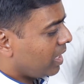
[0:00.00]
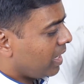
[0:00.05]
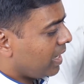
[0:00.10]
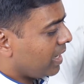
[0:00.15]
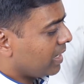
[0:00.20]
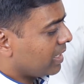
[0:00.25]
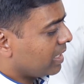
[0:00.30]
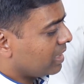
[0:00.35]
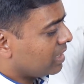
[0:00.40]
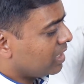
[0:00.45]

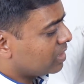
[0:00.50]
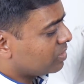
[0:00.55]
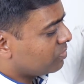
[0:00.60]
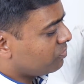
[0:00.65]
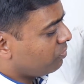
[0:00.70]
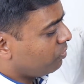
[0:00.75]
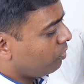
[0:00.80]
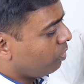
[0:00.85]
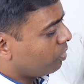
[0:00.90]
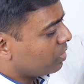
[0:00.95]
And
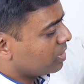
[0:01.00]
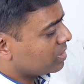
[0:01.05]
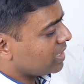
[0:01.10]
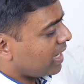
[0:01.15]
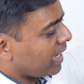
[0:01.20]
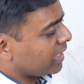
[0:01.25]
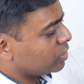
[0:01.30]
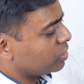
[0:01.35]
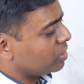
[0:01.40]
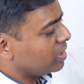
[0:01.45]
this floor is
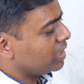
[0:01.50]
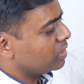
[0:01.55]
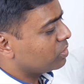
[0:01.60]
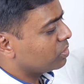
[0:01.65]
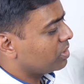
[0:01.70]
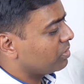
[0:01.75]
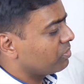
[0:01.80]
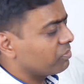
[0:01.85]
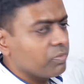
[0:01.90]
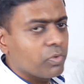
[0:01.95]
actually to
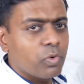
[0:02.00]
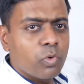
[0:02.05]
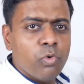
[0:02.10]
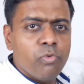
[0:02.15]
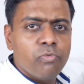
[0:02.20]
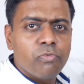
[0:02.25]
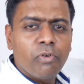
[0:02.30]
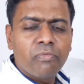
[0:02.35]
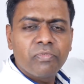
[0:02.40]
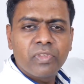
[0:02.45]
the
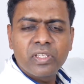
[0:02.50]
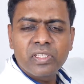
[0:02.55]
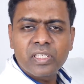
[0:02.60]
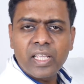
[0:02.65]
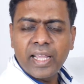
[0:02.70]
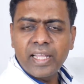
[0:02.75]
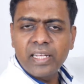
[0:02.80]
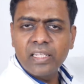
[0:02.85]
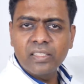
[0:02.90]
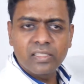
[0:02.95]
roof of the
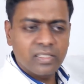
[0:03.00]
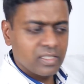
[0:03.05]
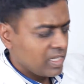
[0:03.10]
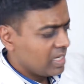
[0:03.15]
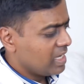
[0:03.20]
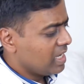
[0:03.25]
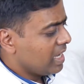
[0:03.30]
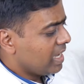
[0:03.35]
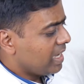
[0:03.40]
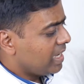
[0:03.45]

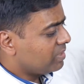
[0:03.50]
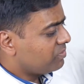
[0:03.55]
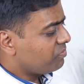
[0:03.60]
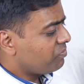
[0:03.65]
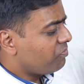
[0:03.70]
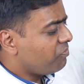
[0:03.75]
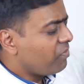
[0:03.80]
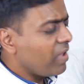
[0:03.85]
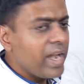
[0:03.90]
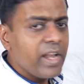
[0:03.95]
sinus.
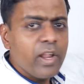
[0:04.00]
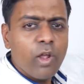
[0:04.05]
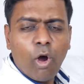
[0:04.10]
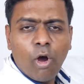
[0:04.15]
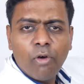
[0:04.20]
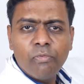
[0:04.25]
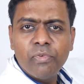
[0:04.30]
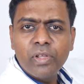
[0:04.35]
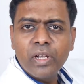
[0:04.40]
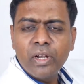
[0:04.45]
If very
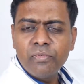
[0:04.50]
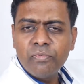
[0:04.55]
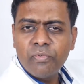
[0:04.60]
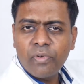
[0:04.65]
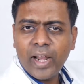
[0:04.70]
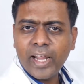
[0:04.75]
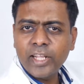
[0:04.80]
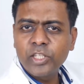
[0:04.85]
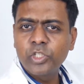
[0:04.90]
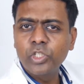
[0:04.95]
often it
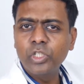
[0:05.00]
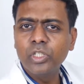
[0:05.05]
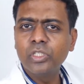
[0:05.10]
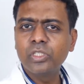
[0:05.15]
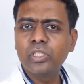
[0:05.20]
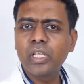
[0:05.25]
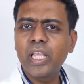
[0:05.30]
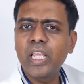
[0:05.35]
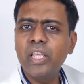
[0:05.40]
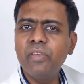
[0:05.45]

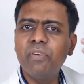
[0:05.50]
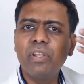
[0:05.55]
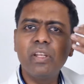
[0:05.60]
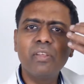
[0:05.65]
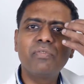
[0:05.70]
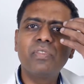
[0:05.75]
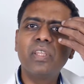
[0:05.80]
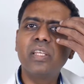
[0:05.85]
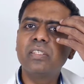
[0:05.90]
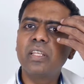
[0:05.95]
fractures, even
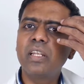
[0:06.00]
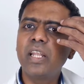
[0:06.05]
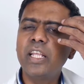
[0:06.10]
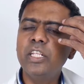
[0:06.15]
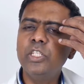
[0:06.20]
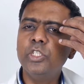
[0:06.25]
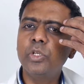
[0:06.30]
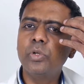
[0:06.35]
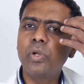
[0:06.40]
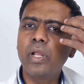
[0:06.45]
if there's an
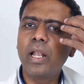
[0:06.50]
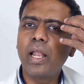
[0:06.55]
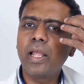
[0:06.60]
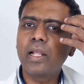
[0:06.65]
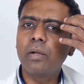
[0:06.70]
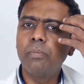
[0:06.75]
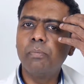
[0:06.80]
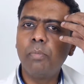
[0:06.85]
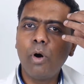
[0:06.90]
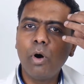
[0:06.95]
injury like
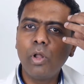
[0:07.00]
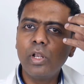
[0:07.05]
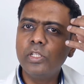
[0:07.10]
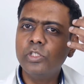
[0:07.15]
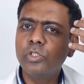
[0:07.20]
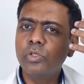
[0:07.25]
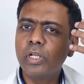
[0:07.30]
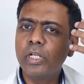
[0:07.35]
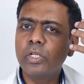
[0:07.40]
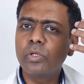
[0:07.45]
a ball
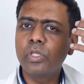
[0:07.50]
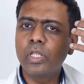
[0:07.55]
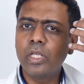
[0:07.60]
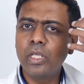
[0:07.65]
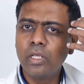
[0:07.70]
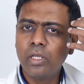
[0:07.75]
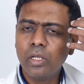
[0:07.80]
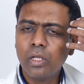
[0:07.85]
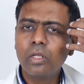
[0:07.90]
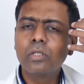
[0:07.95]
injury to
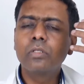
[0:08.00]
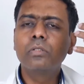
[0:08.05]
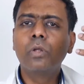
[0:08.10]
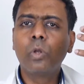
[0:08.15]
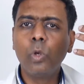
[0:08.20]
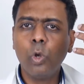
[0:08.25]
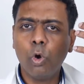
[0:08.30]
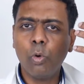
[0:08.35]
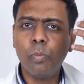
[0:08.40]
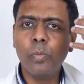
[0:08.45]
the
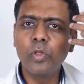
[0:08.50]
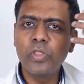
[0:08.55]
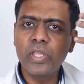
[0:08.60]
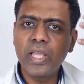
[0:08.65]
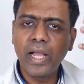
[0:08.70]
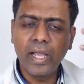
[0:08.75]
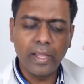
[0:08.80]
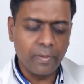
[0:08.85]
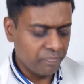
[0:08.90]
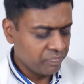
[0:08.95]
globe of the
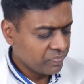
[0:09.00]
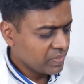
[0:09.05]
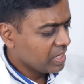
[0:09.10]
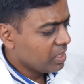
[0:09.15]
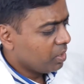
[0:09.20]
eye.